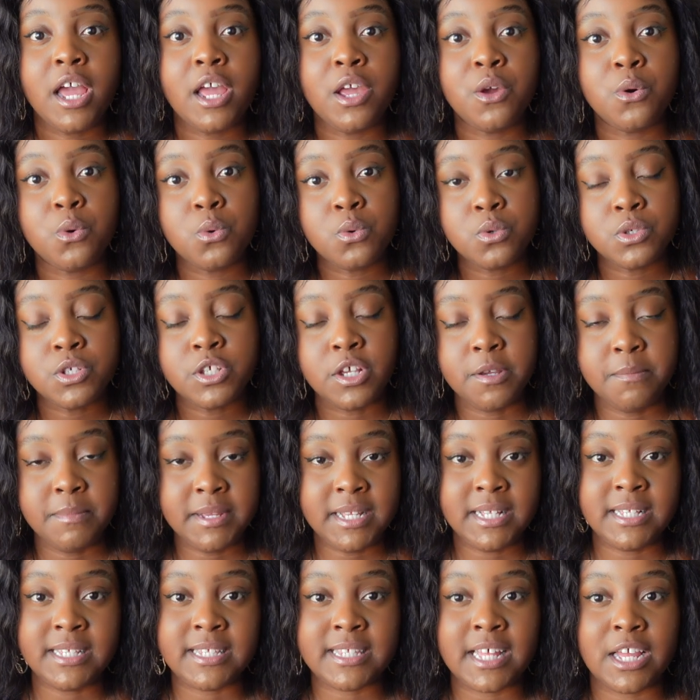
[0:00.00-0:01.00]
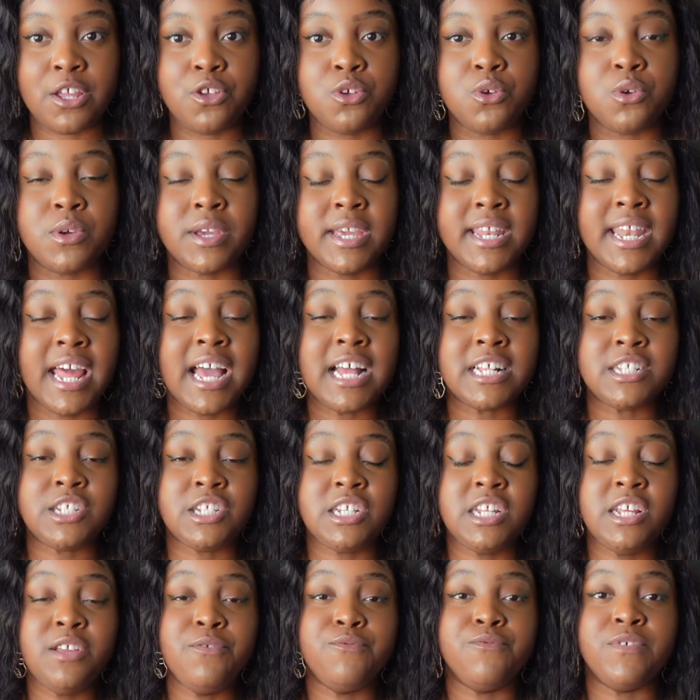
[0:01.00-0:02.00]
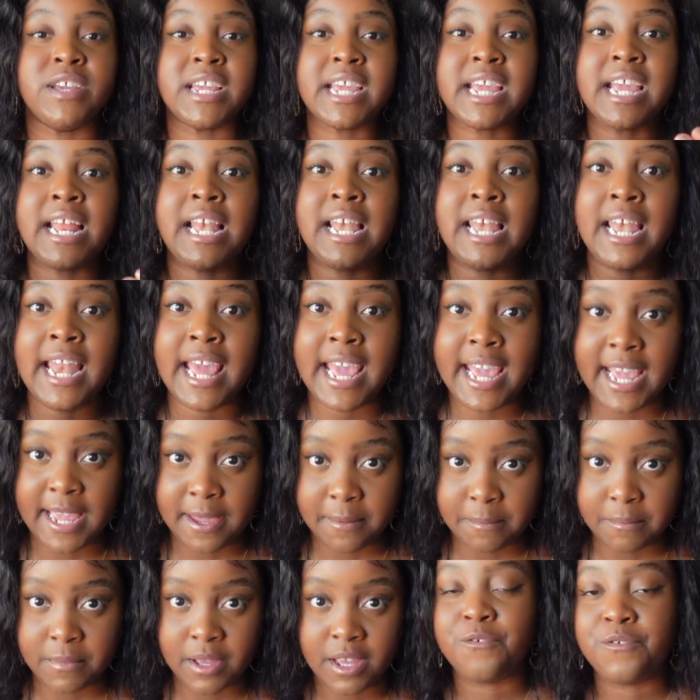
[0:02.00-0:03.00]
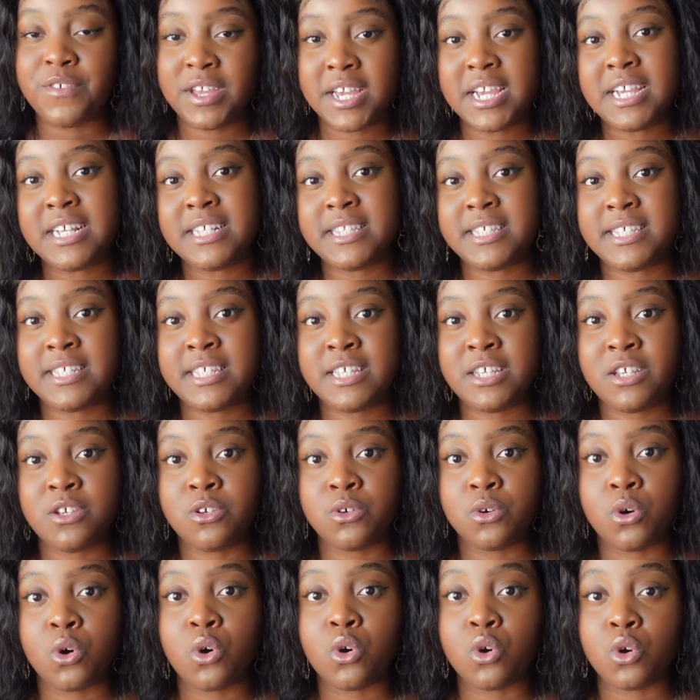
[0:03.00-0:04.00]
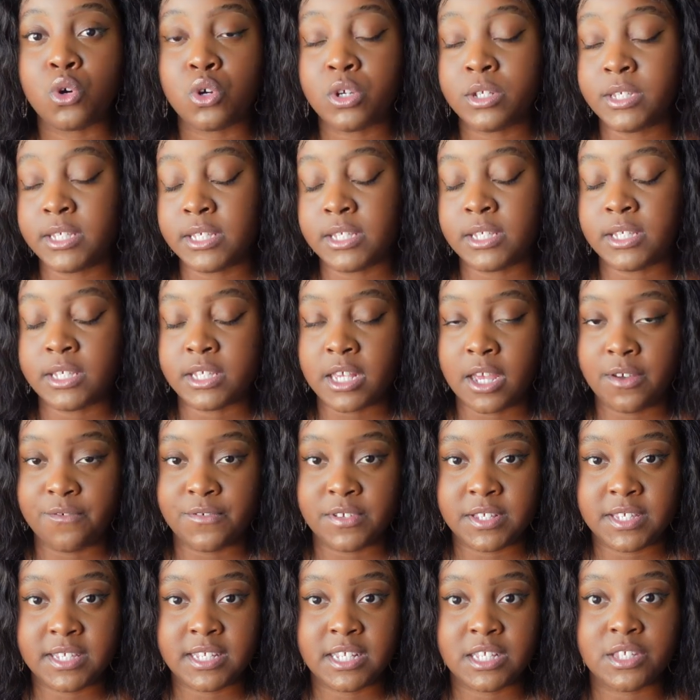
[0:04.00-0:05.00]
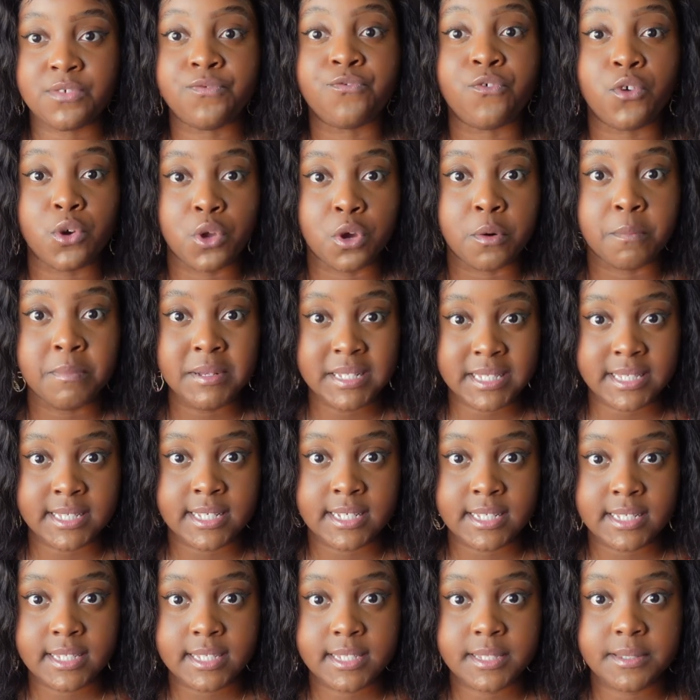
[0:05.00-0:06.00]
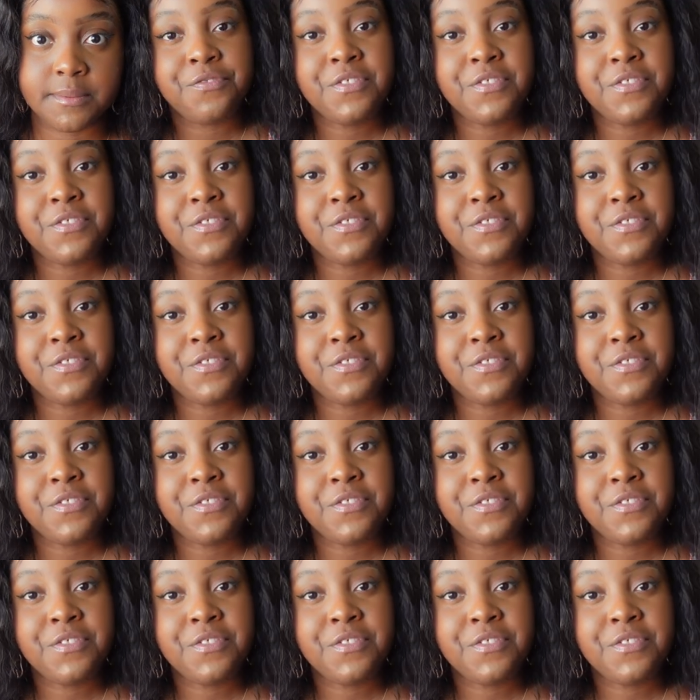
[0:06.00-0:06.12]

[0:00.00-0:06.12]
it also means that you can actually reclaim VAT on goods and services for your business.